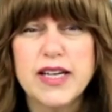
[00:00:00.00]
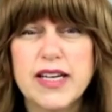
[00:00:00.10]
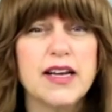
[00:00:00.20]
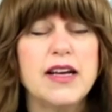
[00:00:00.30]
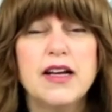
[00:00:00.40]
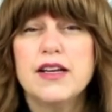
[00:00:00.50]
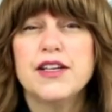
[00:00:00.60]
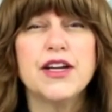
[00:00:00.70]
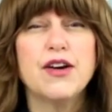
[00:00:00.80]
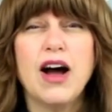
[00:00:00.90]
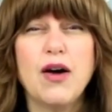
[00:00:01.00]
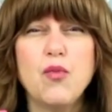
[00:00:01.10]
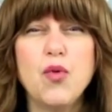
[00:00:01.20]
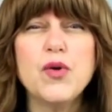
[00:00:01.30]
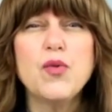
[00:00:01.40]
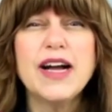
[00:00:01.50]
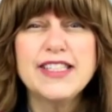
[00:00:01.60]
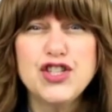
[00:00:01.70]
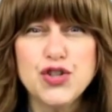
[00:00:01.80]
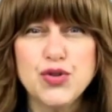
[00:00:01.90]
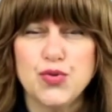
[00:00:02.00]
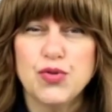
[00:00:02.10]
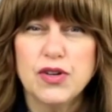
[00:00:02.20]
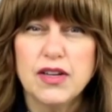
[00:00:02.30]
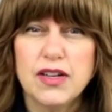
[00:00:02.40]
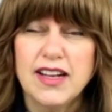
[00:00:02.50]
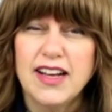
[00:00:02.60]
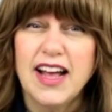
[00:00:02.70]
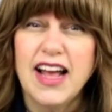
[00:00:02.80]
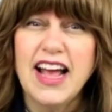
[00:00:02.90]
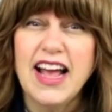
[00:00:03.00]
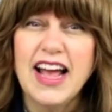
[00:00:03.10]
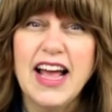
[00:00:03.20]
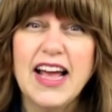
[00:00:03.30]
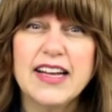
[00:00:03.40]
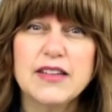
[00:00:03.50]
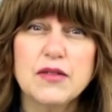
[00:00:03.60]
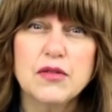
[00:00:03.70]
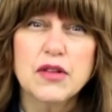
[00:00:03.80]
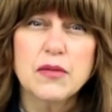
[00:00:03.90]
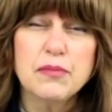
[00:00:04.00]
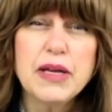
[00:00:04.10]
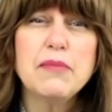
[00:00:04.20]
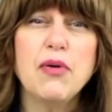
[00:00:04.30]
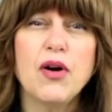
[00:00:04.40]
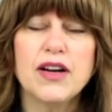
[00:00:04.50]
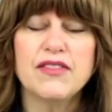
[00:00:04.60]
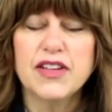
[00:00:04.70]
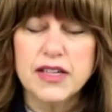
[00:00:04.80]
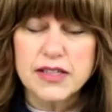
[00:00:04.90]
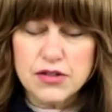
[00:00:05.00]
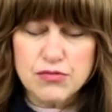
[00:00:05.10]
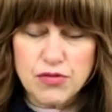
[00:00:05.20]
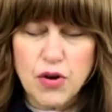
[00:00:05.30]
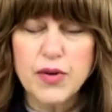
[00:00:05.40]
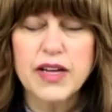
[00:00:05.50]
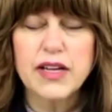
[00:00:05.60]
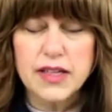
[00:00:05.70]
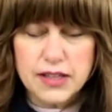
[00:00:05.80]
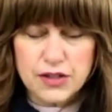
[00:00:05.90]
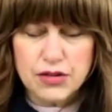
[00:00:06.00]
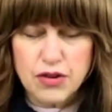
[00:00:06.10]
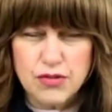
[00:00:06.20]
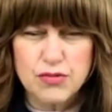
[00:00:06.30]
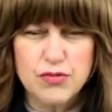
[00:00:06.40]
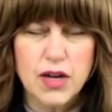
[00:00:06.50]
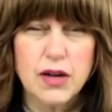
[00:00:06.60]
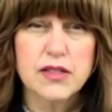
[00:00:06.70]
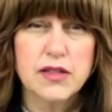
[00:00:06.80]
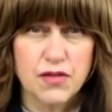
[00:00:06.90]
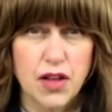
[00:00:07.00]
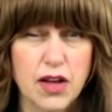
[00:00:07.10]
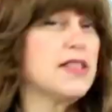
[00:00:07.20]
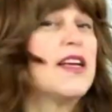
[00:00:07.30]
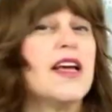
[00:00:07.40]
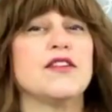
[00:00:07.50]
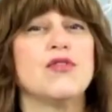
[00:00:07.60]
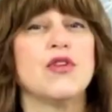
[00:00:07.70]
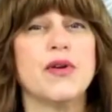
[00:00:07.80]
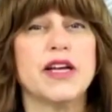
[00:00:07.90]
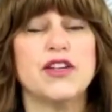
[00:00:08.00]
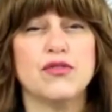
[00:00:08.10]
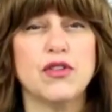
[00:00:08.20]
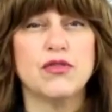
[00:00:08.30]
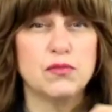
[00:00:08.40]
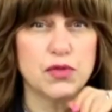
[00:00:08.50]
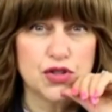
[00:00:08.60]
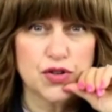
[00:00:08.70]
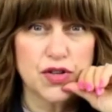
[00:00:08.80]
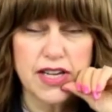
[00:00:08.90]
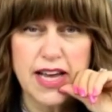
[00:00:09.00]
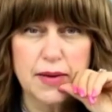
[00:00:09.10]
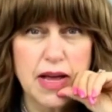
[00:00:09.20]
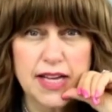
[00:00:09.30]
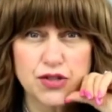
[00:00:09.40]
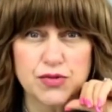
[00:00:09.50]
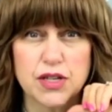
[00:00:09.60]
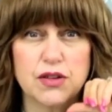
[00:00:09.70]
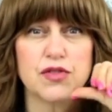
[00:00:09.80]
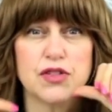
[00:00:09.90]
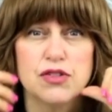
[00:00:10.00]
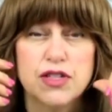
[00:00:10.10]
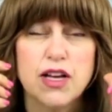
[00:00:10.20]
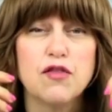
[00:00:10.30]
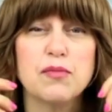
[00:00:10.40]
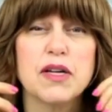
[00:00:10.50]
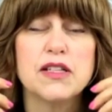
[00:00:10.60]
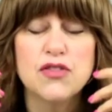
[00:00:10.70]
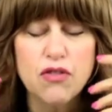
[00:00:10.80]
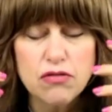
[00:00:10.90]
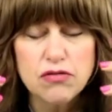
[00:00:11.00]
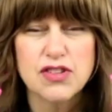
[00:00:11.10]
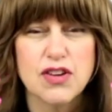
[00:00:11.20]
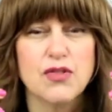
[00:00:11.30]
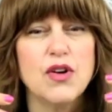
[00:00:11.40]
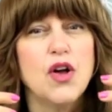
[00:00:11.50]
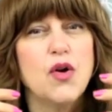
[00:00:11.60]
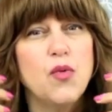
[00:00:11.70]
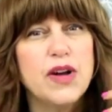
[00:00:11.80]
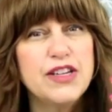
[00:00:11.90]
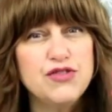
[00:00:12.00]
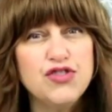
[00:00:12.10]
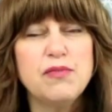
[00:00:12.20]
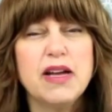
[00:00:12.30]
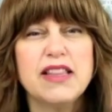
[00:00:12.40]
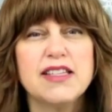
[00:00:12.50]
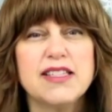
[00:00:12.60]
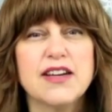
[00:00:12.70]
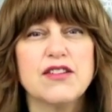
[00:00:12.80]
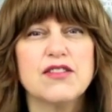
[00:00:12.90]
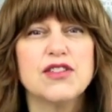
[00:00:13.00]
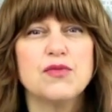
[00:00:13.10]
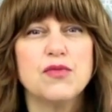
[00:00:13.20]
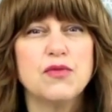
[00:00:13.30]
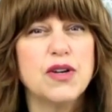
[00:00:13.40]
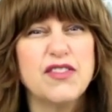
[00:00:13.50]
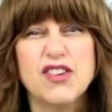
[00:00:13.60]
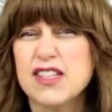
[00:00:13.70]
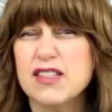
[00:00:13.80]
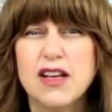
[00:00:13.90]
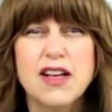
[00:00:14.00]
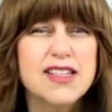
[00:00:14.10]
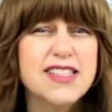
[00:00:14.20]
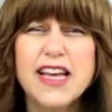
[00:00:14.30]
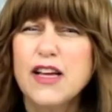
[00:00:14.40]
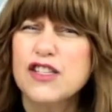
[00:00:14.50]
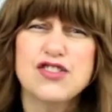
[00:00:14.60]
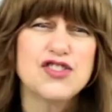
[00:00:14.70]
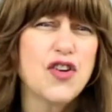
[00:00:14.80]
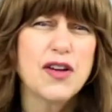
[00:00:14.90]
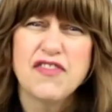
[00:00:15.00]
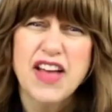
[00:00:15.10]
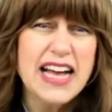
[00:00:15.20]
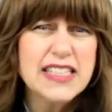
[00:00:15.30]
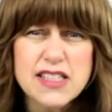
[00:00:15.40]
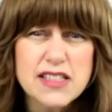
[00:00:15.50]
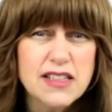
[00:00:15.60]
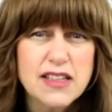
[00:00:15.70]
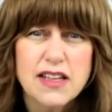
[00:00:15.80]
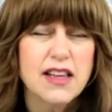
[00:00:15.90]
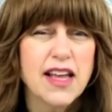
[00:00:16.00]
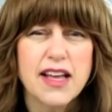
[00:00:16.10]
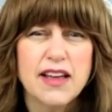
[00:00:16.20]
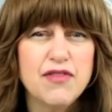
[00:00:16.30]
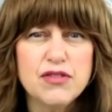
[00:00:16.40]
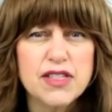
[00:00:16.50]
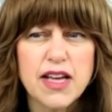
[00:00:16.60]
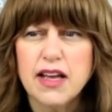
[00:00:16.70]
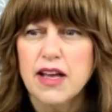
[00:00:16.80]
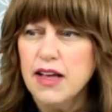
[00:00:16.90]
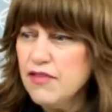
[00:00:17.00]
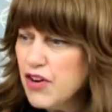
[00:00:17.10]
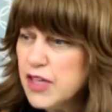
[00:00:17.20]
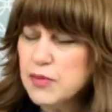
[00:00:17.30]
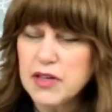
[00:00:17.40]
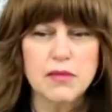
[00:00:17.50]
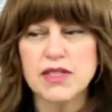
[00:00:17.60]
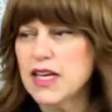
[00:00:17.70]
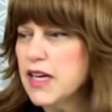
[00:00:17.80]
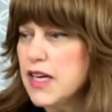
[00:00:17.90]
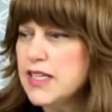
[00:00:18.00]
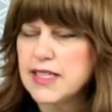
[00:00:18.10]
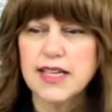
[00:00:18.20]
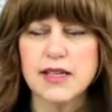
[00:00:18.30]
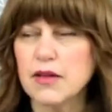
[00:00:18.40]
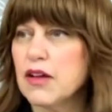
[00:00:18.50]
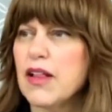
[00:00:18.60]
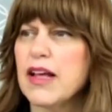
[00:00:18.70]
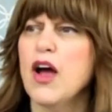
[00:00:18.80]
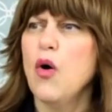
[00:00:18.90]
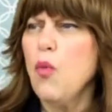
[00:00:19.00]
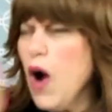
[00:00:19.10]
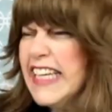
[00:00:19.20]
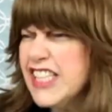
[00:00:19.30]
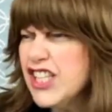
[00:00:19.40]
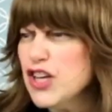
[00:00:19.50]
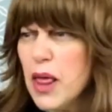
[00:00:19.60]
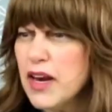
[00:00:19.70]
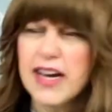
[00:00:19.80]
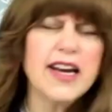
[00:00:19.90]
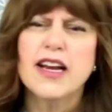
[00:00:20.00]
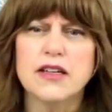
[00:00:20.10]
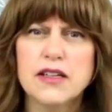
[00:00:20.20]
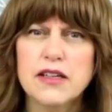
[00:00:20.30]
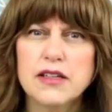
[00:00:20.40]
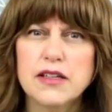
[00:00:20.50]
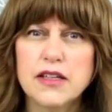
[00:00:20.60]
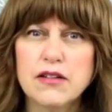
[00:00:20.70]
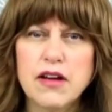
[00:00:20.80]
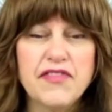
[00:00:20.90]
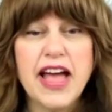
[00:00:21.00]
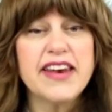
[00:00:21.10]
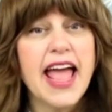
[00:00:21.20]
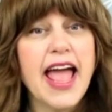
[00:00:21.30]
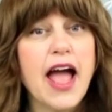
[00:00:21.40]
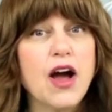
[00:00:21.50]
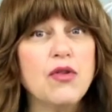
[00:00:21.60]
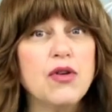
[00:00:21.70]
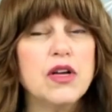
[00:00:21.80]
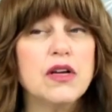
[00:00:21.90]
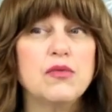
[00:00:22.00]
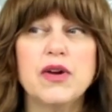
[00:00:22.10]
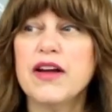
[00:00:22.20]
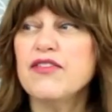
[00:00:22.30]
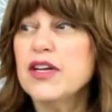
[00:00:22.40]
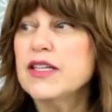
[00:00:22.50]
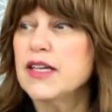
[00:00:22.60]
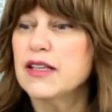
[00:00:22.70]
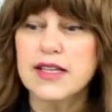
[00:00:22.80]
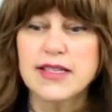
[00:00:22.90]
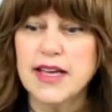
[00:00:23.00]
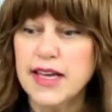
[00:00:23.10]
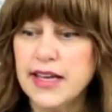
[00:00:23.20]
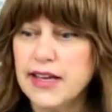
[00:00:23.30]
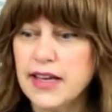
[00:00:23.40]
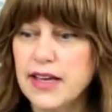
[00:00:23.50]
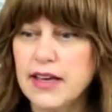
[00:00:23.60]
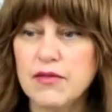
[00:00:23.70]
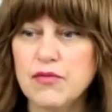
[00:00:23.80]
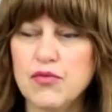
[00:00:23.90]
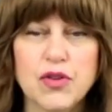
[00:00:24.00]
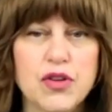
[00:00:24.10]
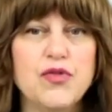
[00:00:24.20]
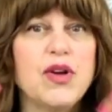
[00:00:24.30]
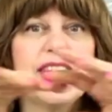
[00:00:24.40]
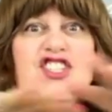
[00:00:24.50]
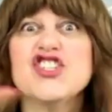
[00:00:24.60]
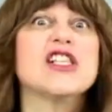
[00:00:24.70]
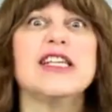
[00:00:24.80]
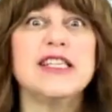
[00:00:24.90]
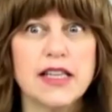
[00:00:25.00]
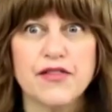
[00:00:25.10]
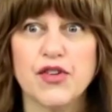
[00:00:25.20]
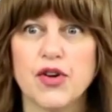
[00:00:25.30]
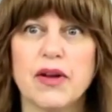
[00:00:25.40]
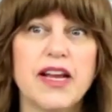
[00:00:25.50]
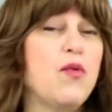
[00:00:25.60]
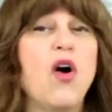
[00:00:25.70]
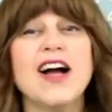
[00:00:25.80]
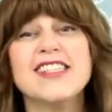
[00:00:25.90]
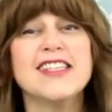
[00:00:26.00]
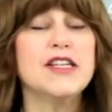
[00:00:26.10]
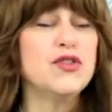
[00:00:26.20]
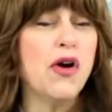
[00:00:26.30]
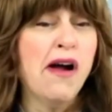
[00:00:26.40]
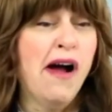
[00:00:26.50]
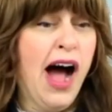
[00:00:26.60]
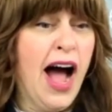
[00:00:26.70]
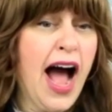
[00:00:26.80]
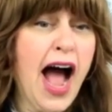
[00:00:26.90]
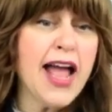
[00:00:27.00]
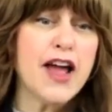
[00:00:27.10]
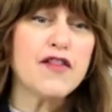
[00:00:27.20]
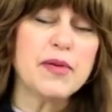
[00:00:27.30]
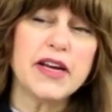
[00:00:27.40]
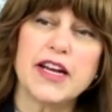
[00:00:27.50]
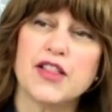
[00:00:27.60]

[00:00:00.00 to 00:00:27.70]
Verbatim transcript: it and you know what do i do and a big part of it is growing in your own savlanus and growing in your own maturity and mastery over yourself. But it's also when you do make these errors and whatever is saying you're sorry fast. Like if you say, if your husband comes in and he says something, you're like, why did you do that? You know, and that now whatever he did let's say he he you had just cleaned the living room and he walks in the door hi everybody and he